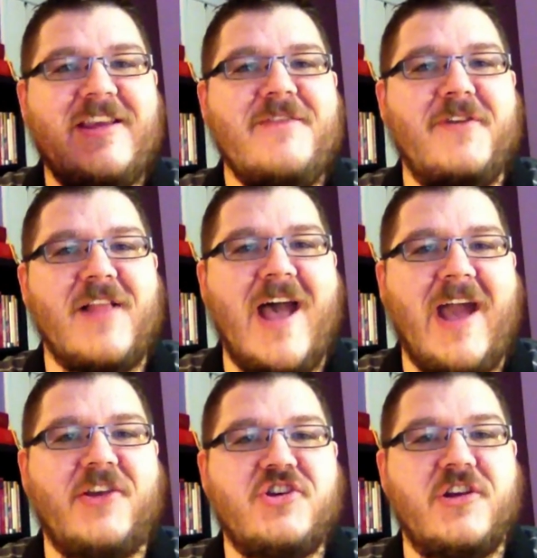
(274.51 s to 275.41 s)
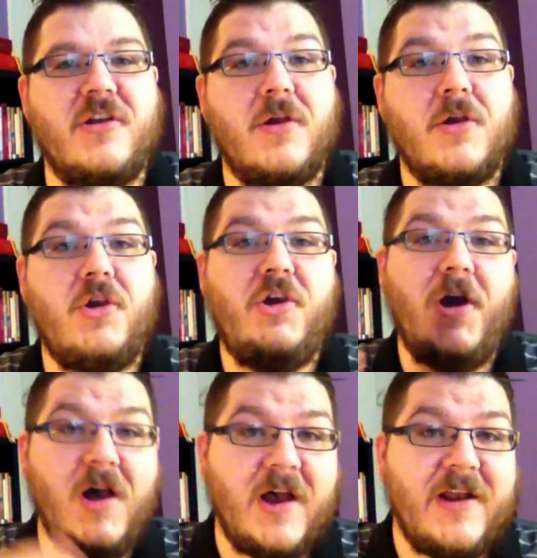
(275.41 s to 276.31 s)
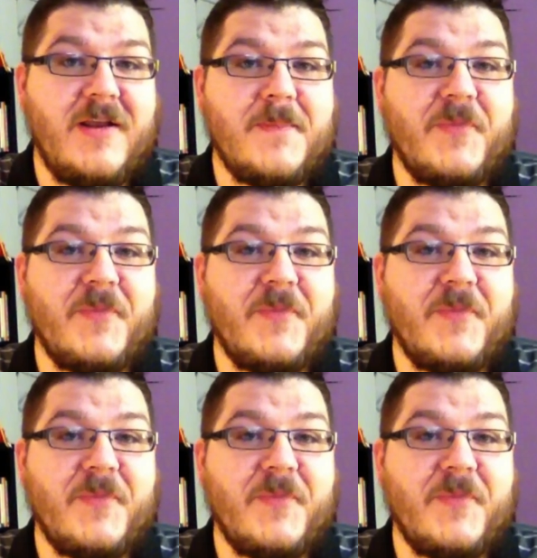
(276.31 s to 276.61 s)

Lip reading: evil action good,